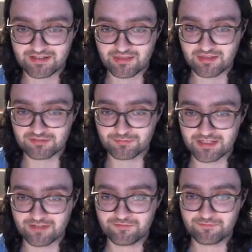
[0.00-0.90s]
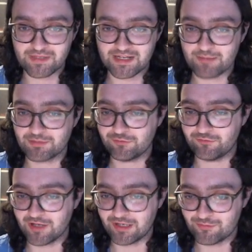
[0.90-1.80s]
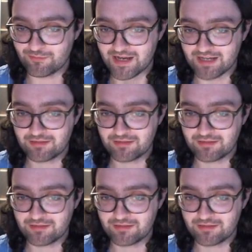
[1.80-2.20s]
this way of being able to follow my